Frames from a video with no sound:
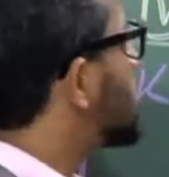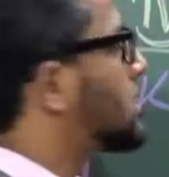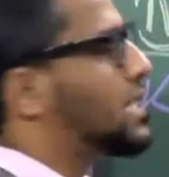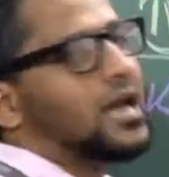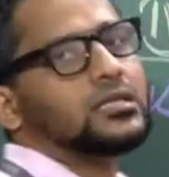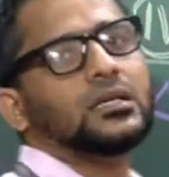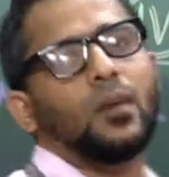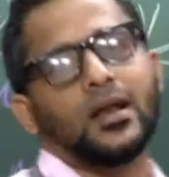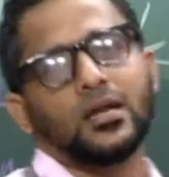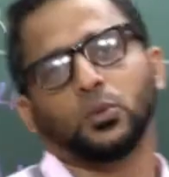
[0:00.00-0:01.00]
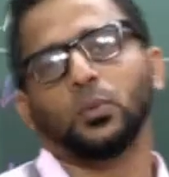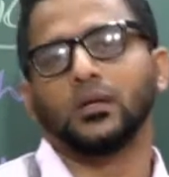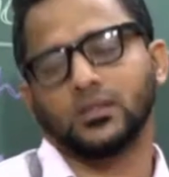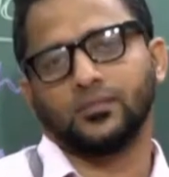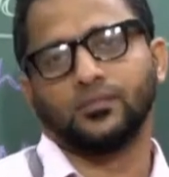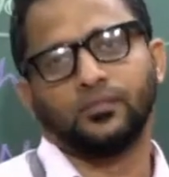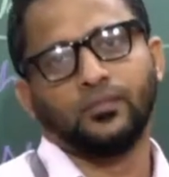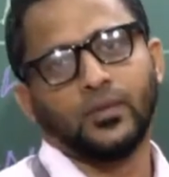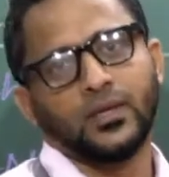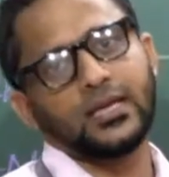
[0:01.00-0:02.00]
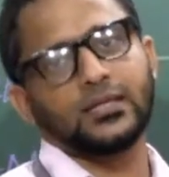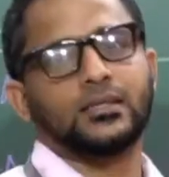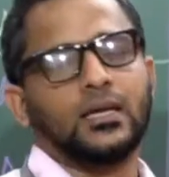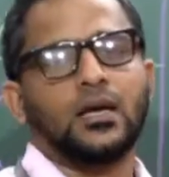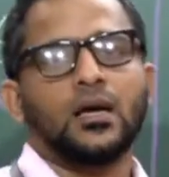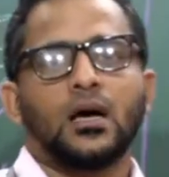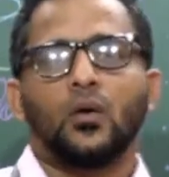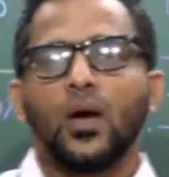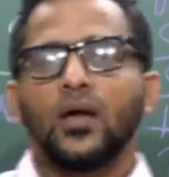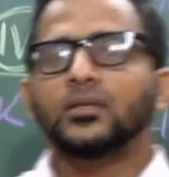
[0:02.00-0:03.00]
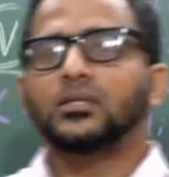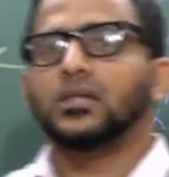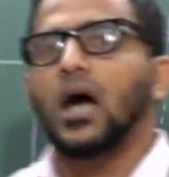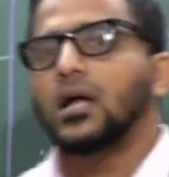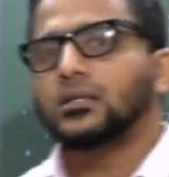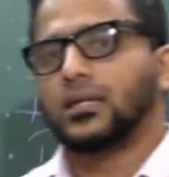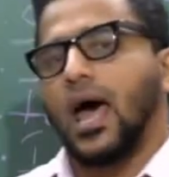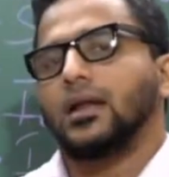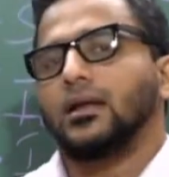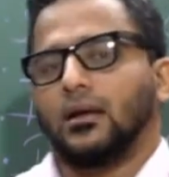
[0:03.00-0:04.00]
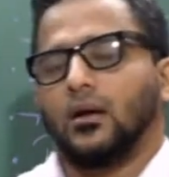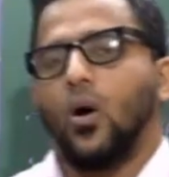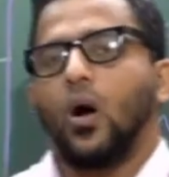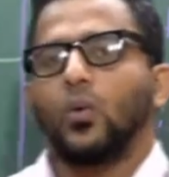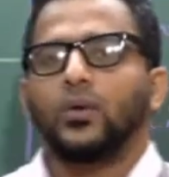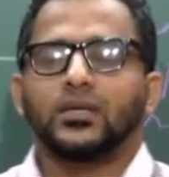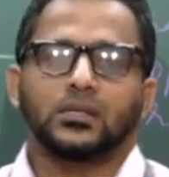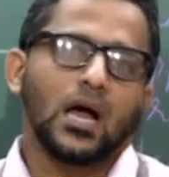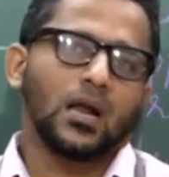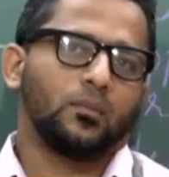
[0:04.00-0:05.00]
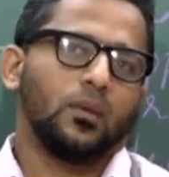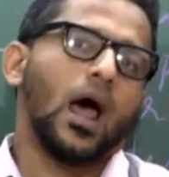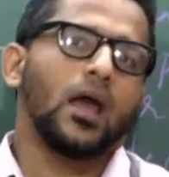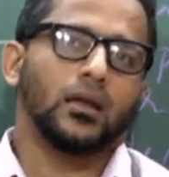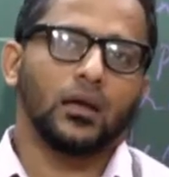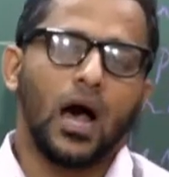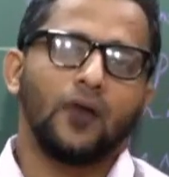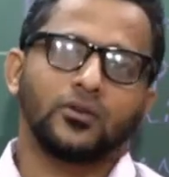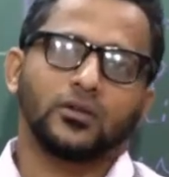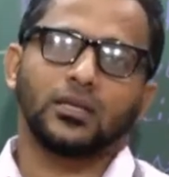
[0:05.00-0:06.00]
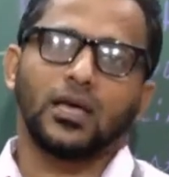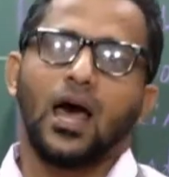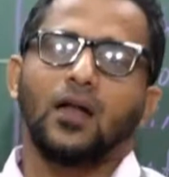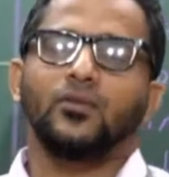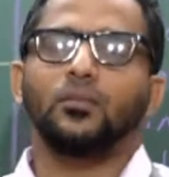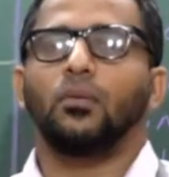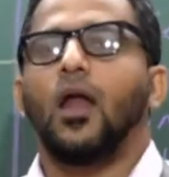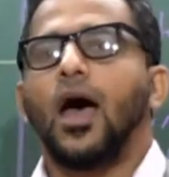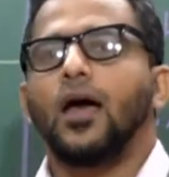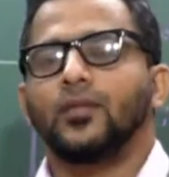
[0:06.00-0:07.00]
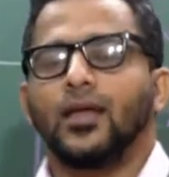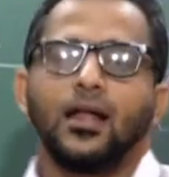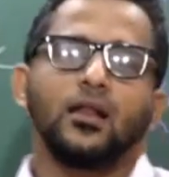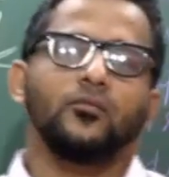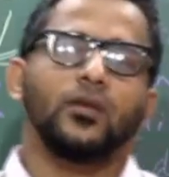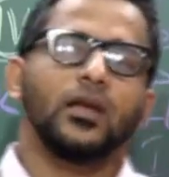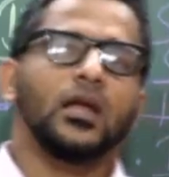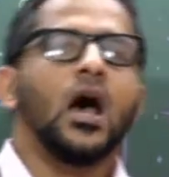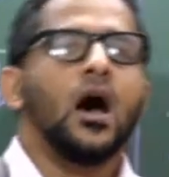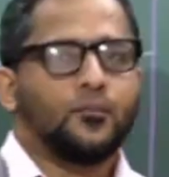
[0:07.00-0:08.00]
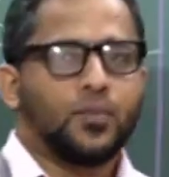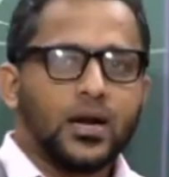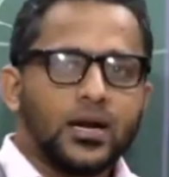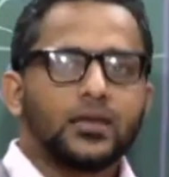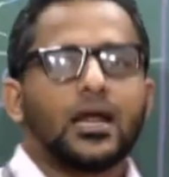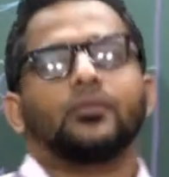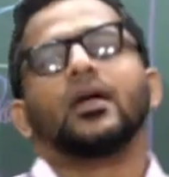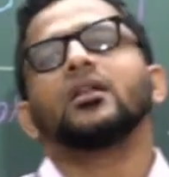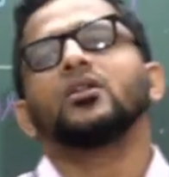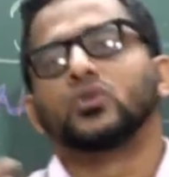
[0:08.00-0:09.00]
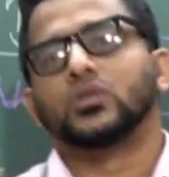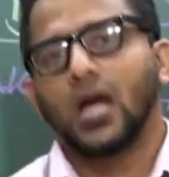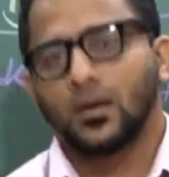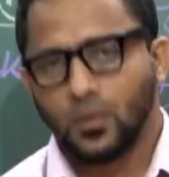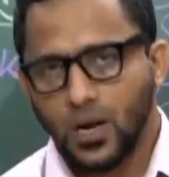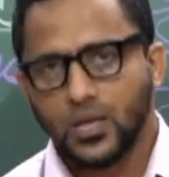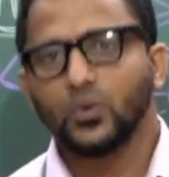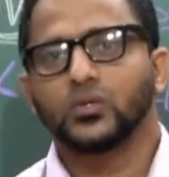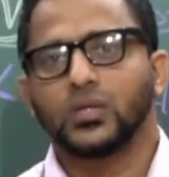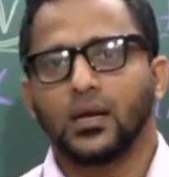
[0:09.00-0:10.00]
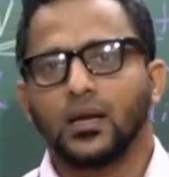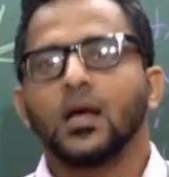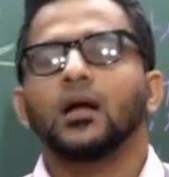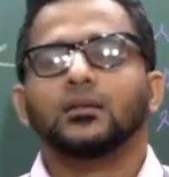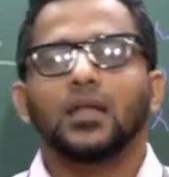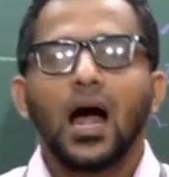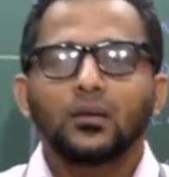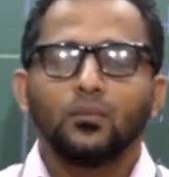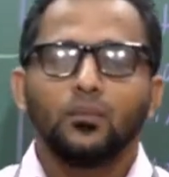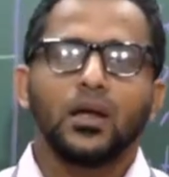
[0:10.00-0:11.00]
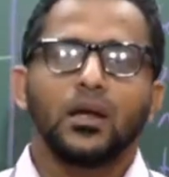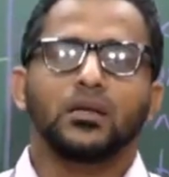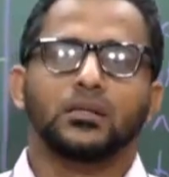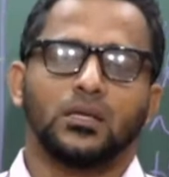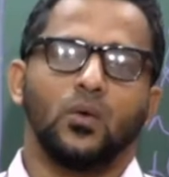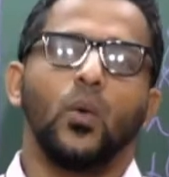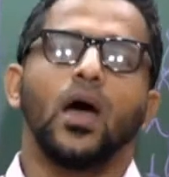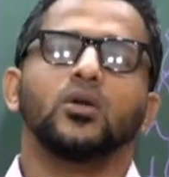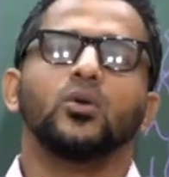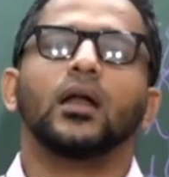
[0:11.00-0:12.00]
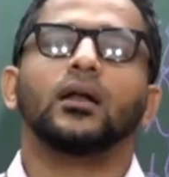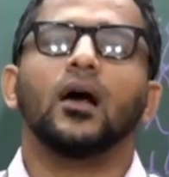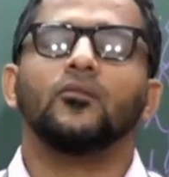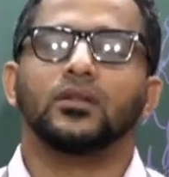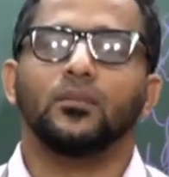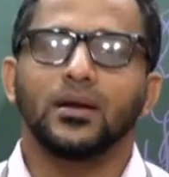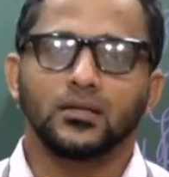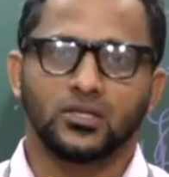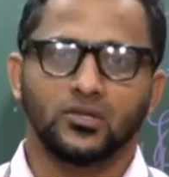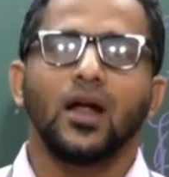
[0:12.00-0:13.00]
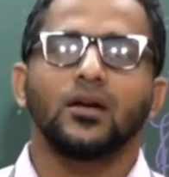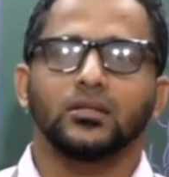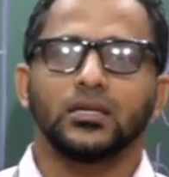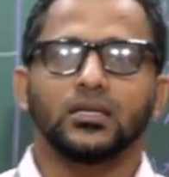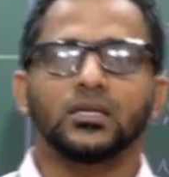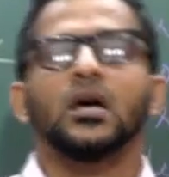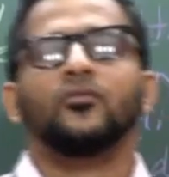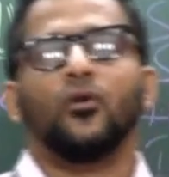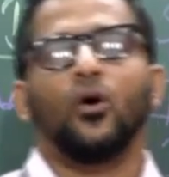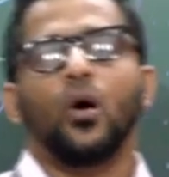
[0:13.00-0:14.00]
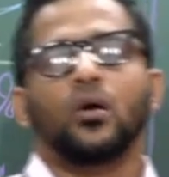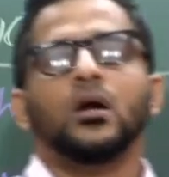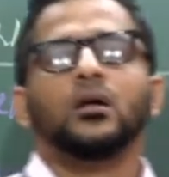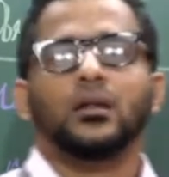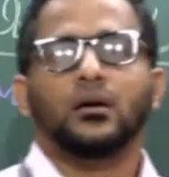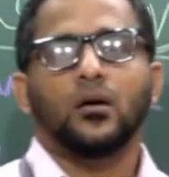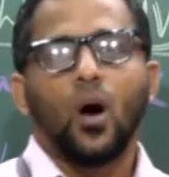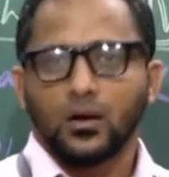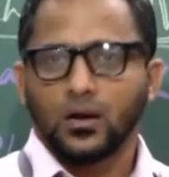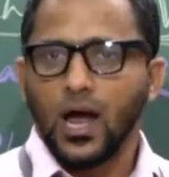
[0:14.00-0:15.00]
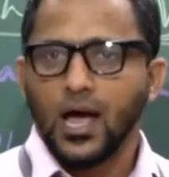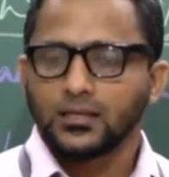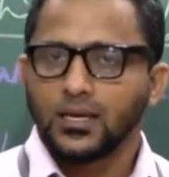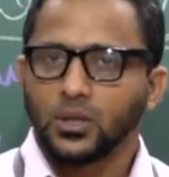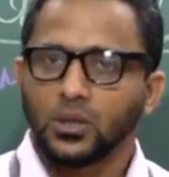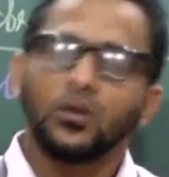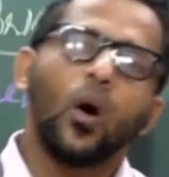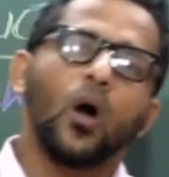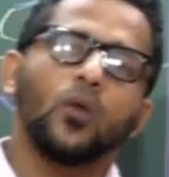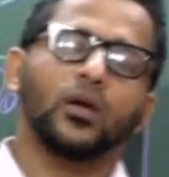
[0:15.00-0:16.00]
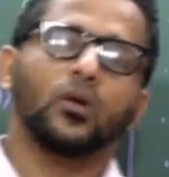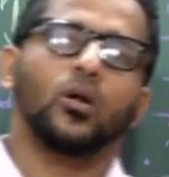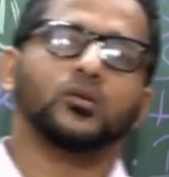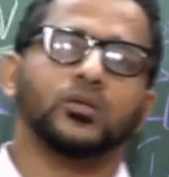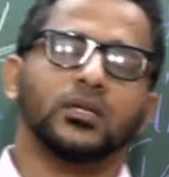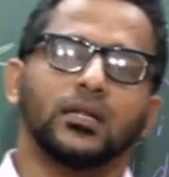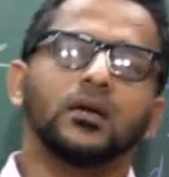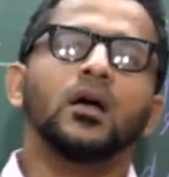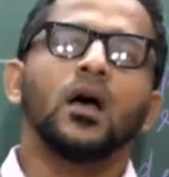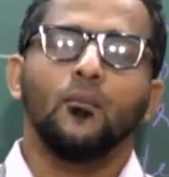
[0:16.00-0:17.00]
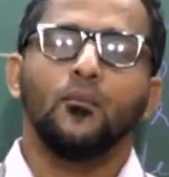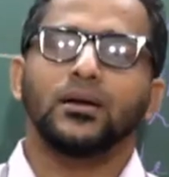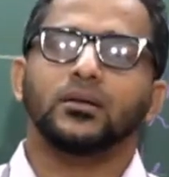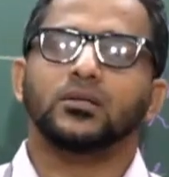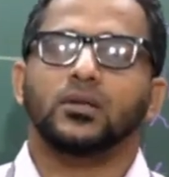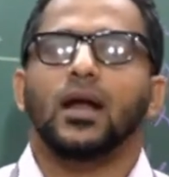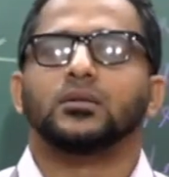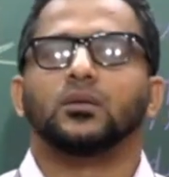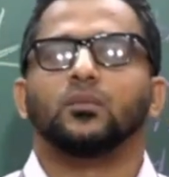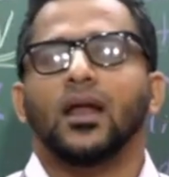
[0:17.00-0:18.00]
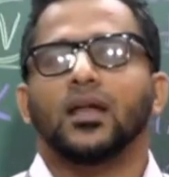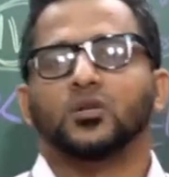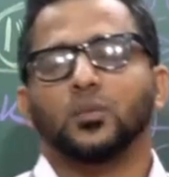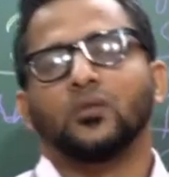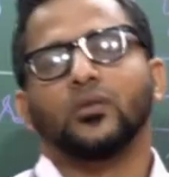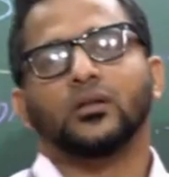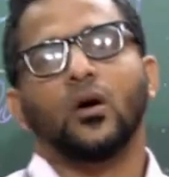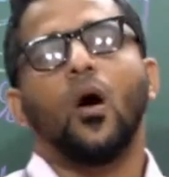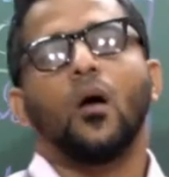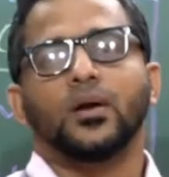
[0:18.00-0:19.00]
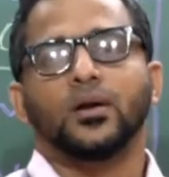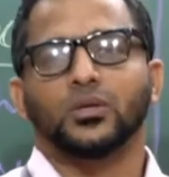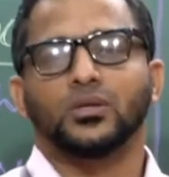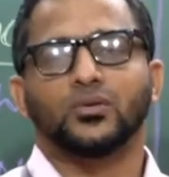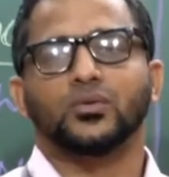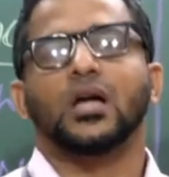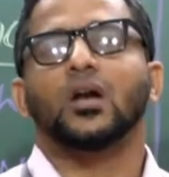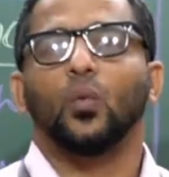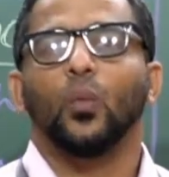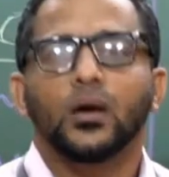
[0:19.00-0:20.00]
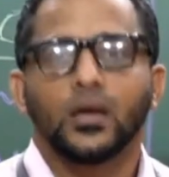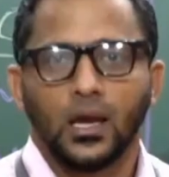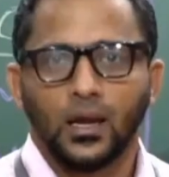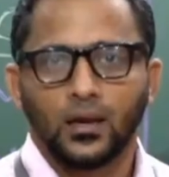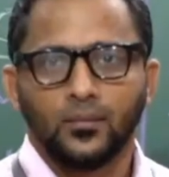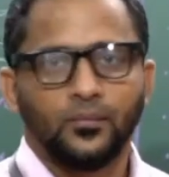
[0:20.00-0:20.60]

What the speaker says: strategic management. Yes, when we start scanning or when we start planning, after scan we plan, then we predict and then you start producing, that makes where you can come with the better strategies for the organization, or we can also say the better strategic management with operations you start working.